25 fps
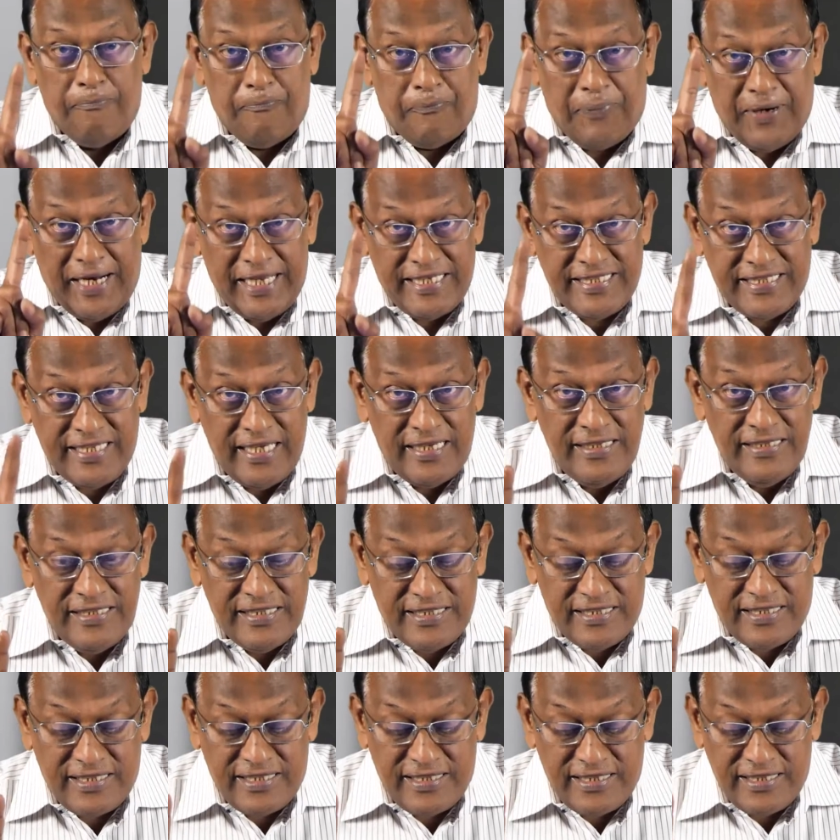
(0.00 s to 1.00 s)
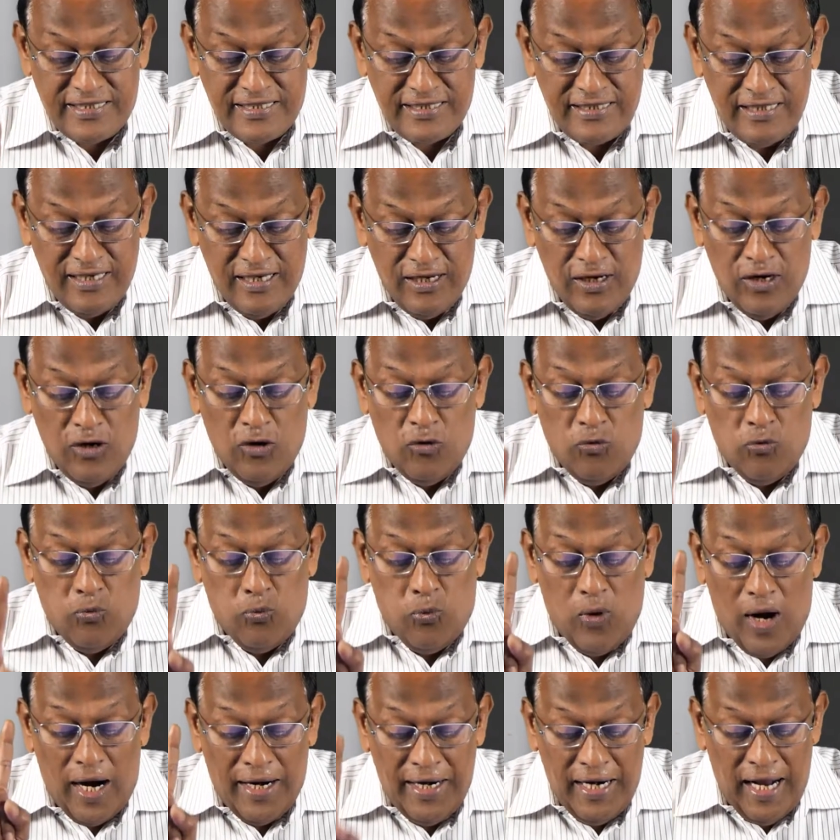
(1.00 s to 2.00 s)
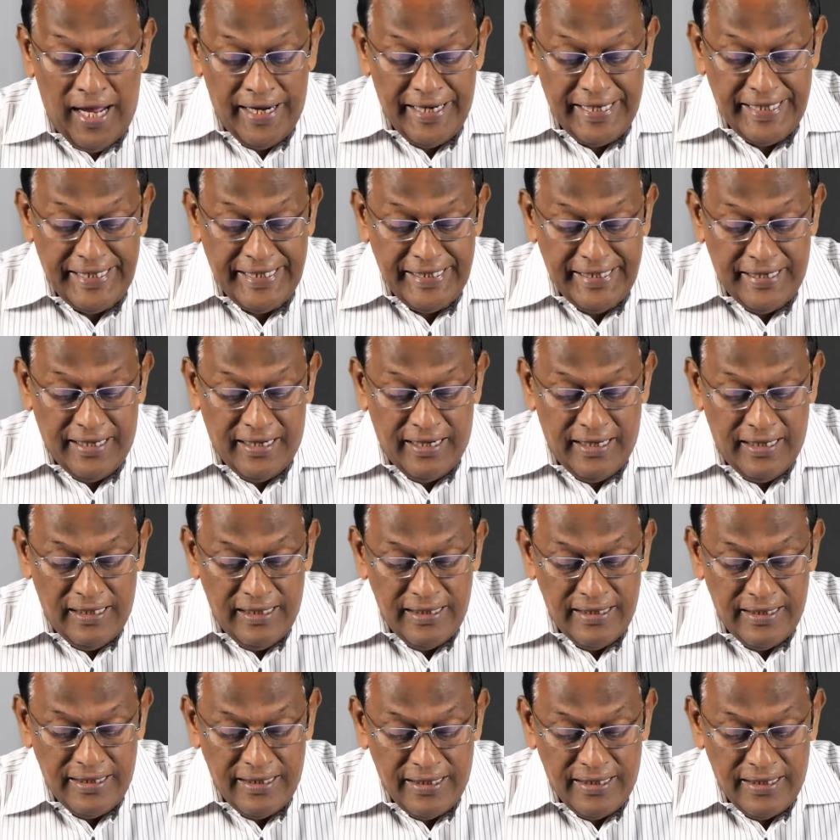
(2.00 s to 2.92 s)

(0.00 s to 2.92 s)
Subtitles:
presents one idea